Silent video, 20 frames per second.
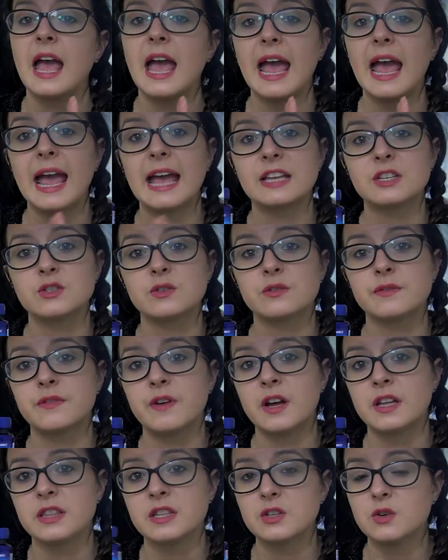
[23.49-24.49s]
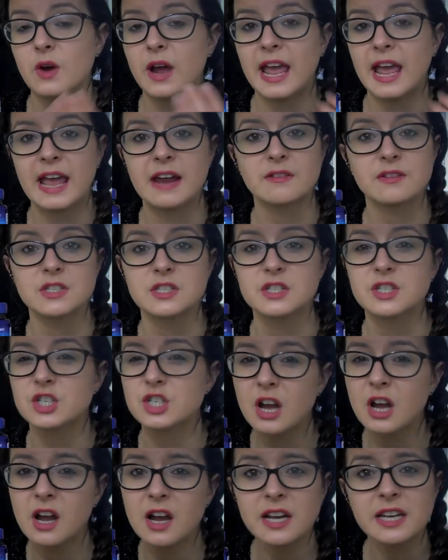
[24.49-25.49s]
and you'll find that your hair is
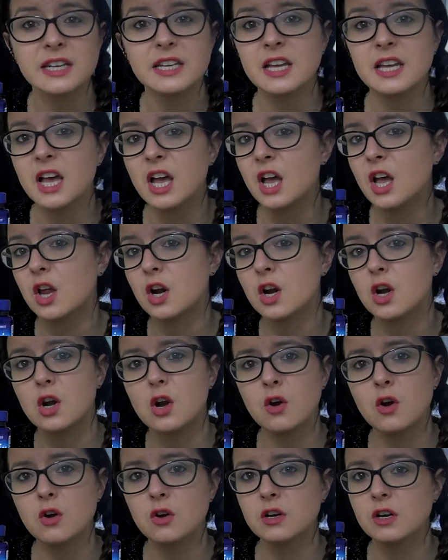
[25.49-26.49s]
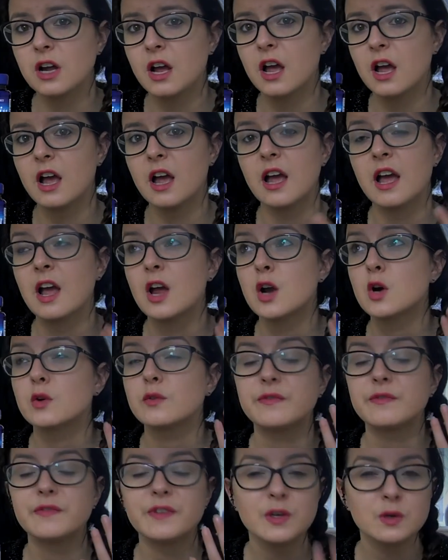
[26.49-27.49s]
shinier, longer,
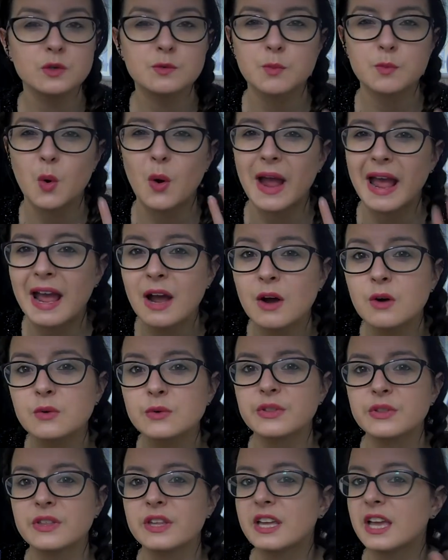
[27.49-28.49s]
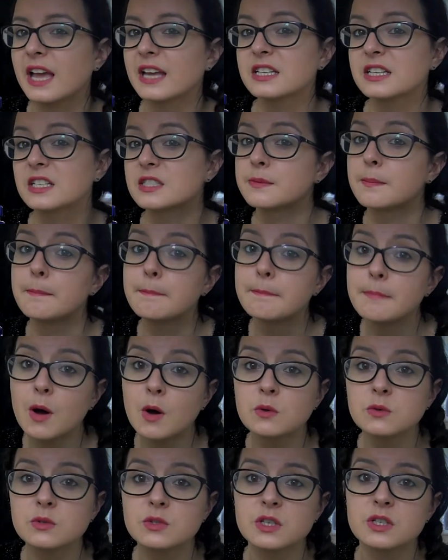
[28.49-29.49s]
feels more healthy and doesn't
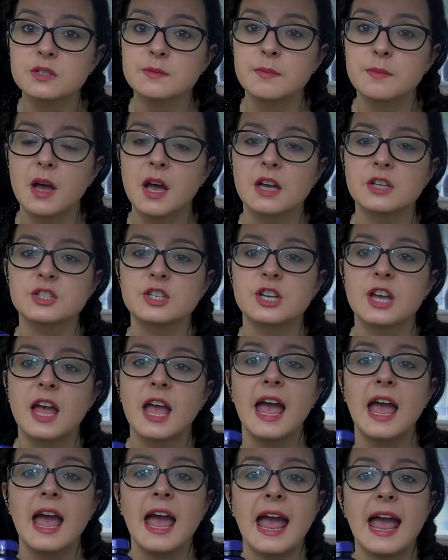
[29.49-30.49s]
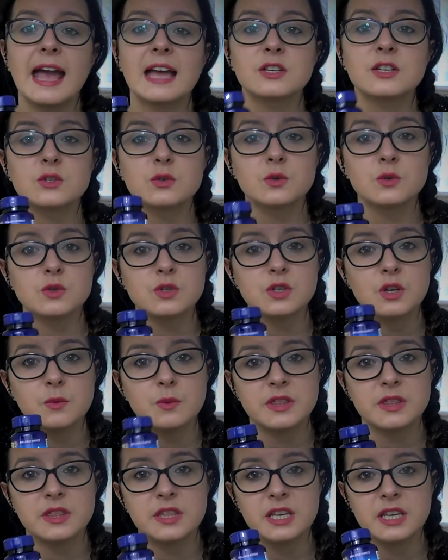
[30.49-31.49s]
molt as much. And also
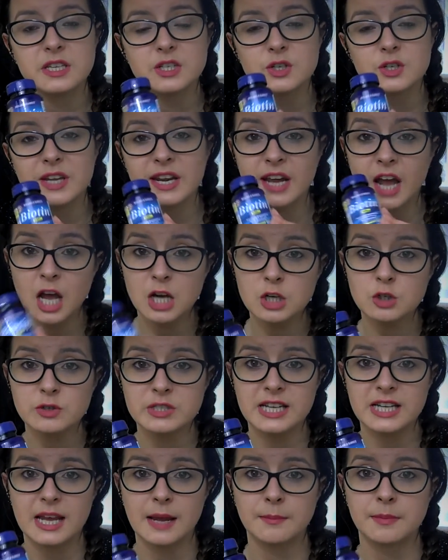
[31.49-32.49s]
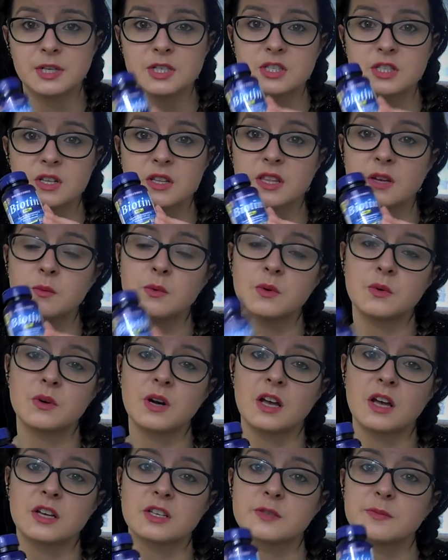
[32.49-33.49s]
with these you get 100 tablets, so they will
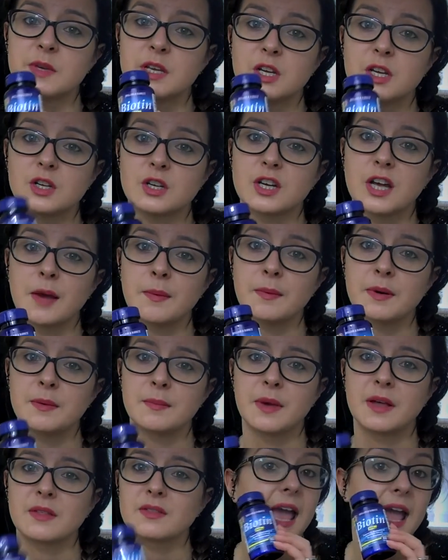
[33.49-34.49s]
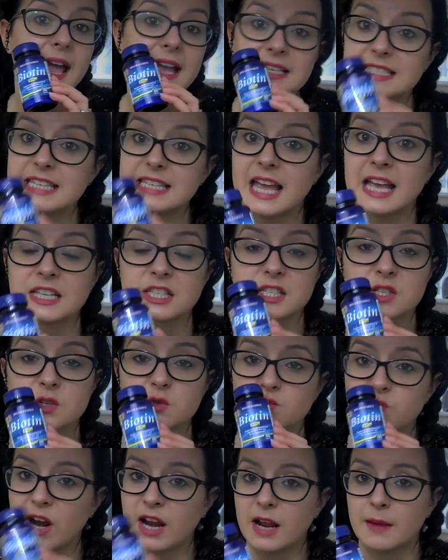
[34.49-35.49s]
last me a good couple of months. And yes,
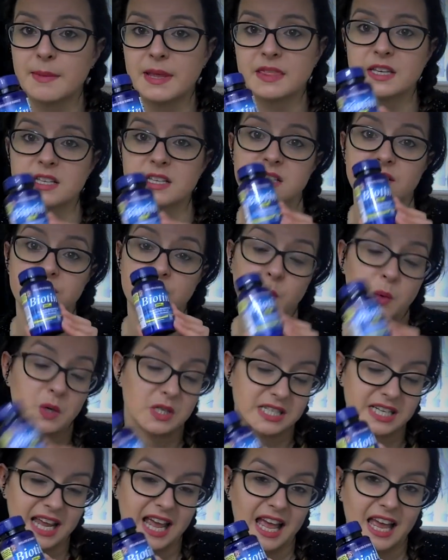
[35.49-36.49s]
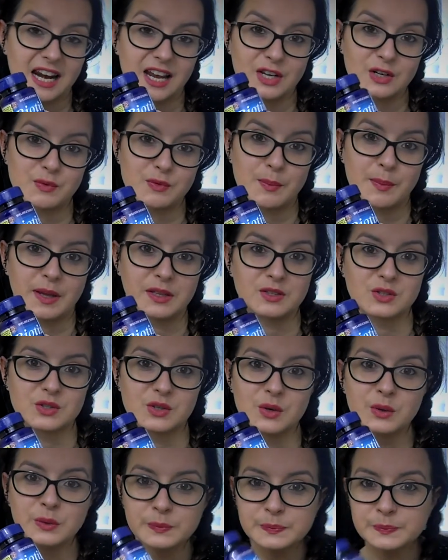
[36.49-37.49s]
recommend these if you're wanting hair like
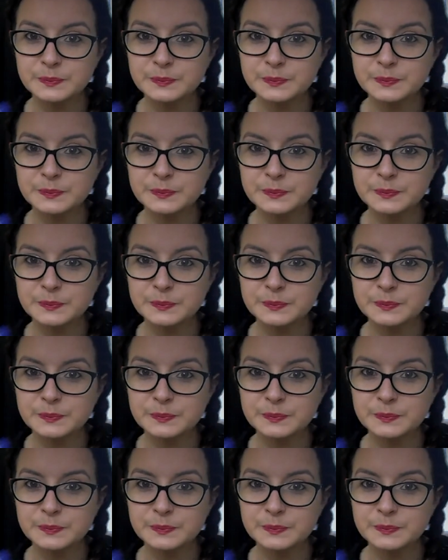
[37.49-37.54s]
Rapunzel.